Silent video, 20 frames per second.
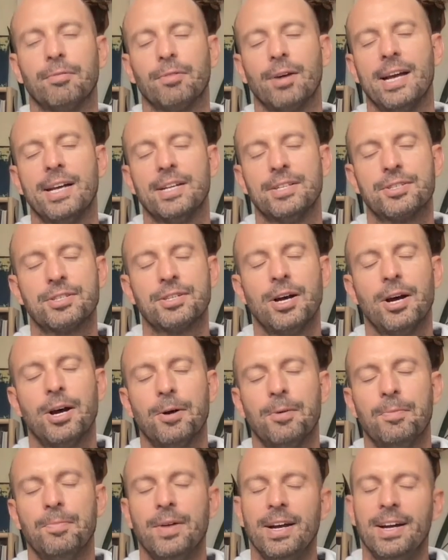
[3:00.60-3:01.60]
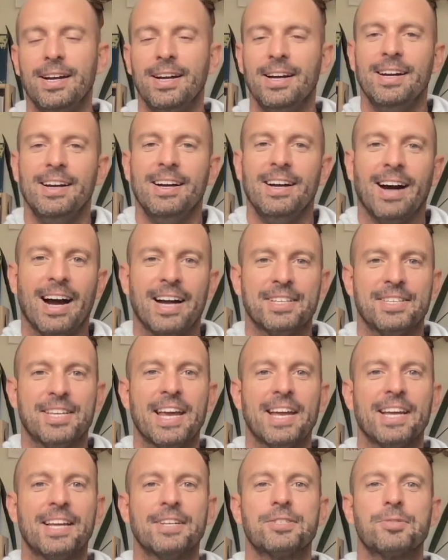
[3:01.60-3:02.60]
right? So I
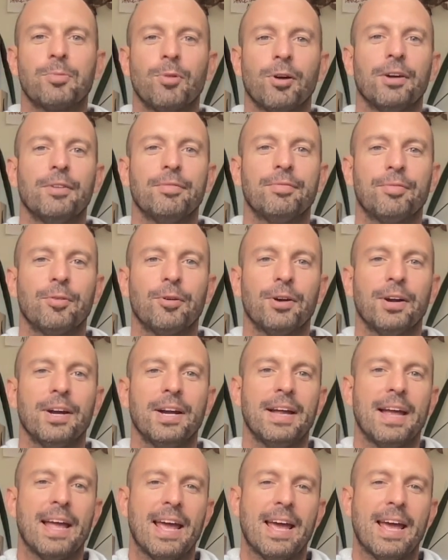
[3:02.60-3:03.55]
take his word for it,